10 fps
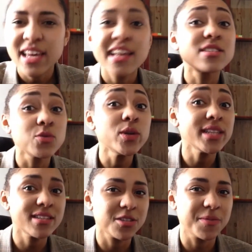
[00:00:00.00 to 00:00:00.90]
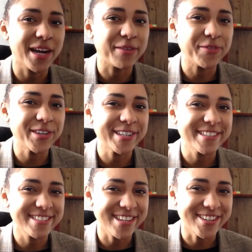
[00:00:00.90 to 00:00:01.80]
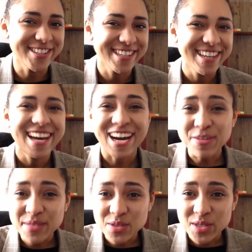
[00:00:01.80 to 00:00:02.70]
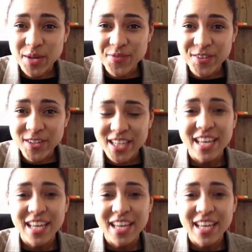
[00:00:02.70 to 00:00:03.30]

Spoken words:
It's really super helpful. So, I hope this was helpful.